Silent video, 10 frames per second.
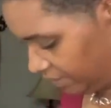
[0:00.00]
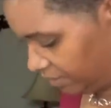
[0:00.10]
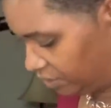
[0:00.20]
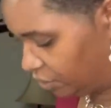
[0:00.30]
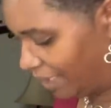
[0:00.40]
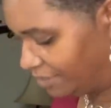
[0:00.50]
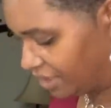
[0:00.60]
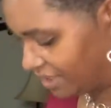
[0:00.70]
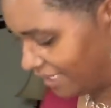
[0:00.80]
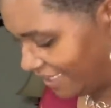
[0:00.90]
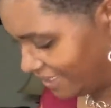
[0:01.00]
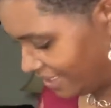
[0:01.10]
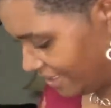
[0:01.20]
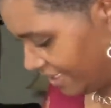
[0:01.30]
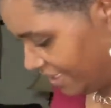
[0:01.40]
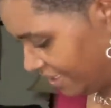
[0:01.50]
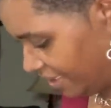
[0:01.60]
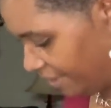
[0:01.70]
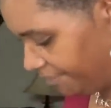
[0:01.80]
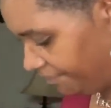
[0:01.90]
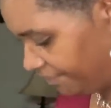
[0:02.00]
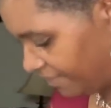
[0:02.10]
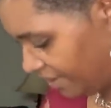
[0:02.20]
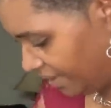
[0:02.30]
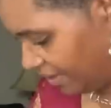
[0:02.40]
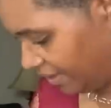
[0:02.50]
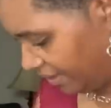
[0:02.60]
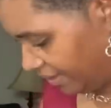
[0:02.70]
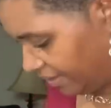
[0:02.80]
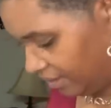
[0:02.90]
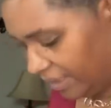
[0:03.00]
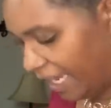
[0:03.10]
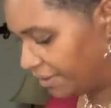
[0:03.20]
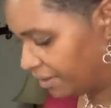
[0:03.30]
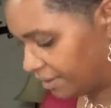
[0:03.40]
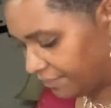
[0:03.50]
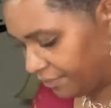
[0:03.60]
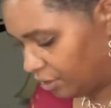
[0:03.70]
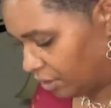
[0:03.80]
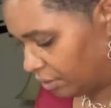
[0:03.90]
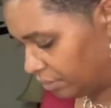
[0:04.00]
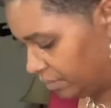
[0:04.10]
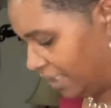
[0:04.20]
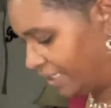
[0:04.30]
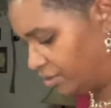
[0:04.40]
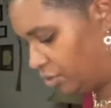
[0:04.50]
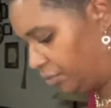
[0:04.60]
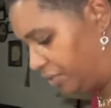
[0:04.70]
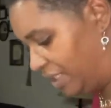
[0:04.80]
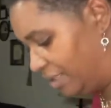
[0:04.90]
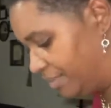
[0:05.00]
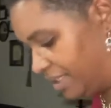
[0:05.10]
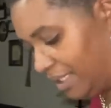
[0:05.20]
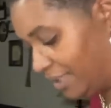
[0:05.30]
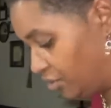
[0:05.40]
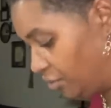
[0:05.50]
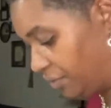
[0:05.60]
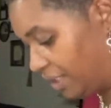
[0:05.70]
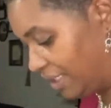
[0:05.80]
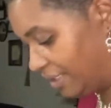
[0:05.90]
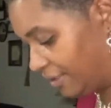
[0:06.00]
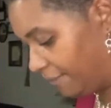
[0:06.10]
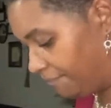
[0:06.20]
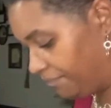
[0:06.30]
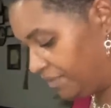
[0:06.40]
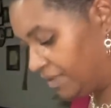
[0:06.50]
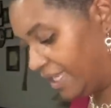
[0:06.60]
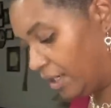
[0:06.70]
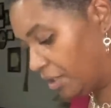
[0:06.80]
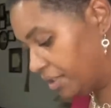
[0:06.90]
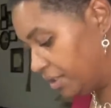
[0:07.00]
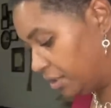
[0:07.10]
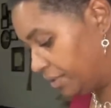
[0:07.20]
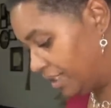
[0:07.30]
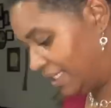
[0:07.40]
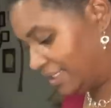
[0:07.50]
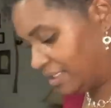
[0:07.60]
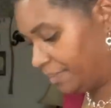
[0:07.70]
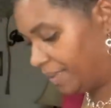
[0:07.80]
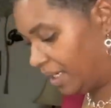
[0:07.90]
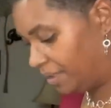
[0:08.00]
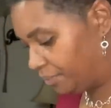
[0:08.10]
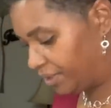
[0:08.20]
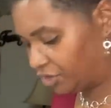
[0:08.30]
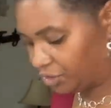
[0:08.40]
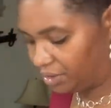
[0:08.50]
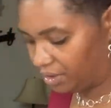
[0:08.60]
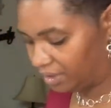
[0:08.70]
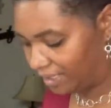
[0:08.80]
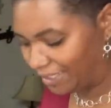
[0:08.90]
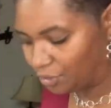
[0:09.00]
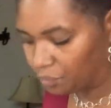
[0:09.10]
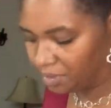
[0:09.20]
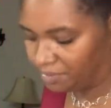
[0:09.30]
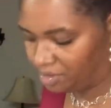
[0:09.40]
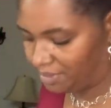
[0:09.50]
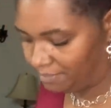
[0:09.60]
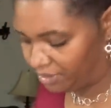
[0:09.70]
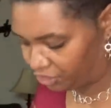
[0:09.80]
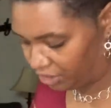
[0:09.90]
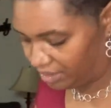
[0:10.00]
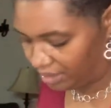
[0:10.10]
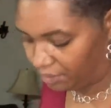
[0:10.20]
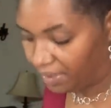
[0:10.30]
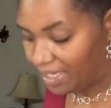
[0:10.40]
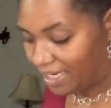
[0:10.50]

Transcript: So I'm just dicing these up kind of, you know, not too thin, but not too thick. They are gonna go in the Instant Pot and pressure cook. I don't want them to be mushy though.